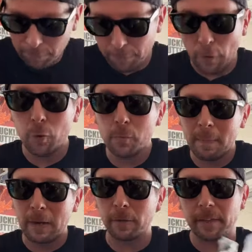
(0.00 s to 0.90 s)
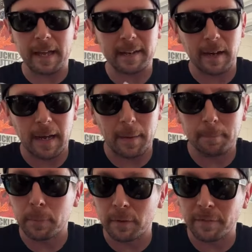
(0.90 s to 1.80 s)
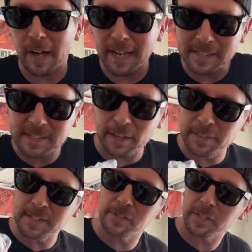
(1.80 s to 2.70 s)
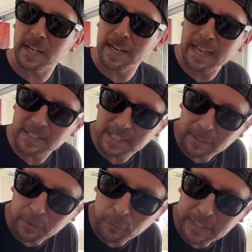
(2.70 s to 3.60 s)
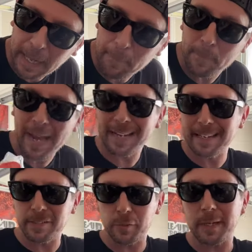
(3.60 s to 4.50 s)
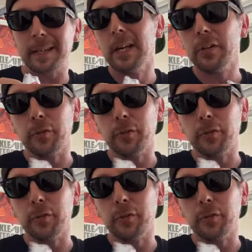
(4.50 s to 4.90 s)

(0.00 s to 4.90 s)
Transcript: phone mount that Cobb provides. Now this just kind of has like a three M backing to it.